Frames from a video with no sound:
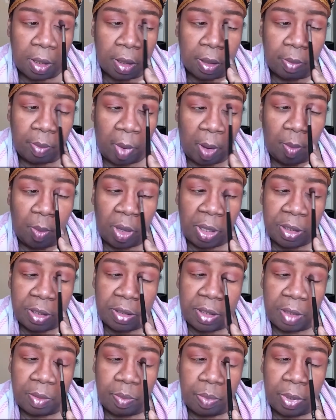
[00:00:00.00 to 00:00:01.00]
My mother
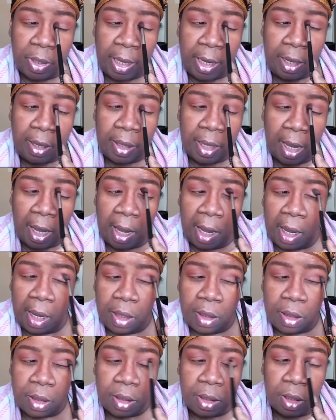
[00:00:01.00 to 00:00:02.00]
didn't play
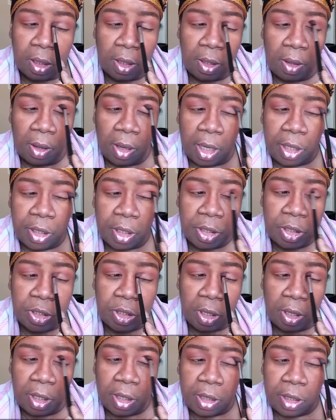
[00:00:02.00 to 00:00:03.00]
that. You're going to
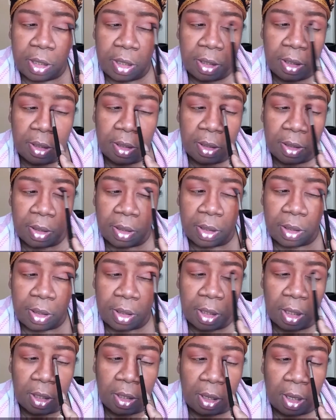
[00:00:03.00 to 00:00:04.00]
church.
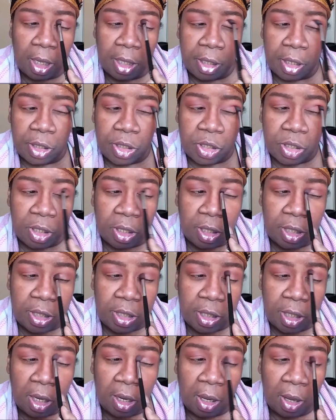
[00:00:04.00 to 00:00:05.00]
You're going to
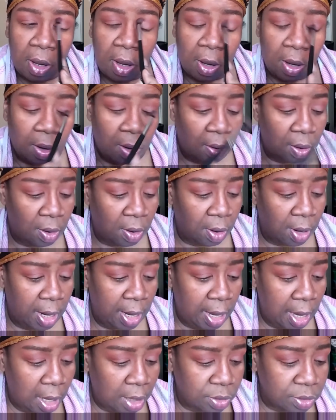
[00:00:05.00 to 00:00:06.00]
church, or
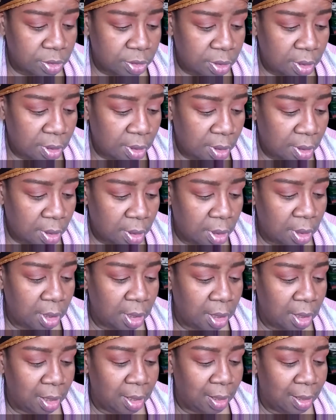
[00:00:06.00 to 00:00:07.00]
else.
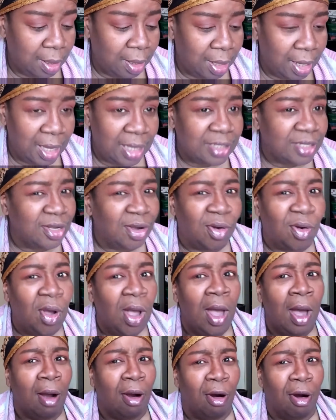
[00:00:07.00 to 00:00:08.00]
It's no
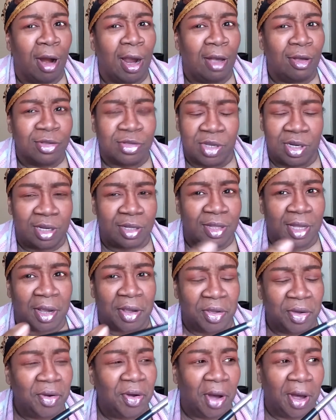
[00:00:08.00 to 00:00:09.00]
or else anything.
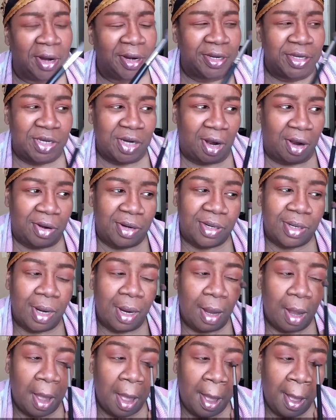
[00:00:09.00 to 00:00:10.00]
You're going to church.
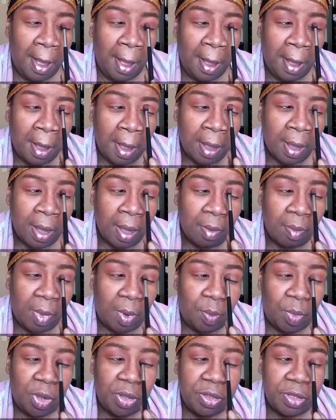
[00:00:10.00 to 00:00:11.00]
My
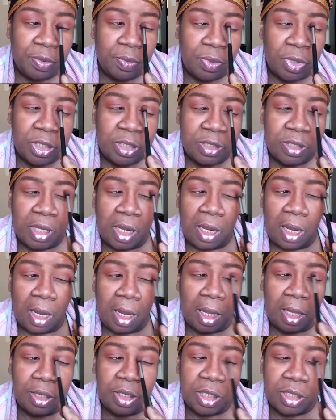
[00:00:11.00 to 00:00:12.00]
mother was
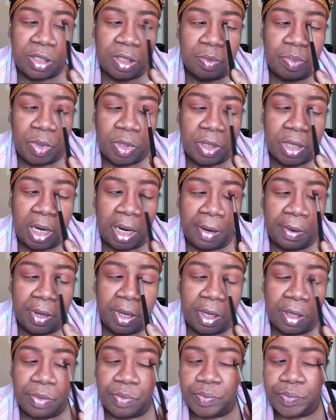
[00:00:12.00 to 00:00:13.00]
a
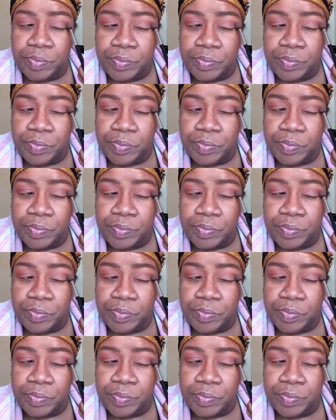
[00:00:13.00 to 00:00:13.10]
disciplinarian.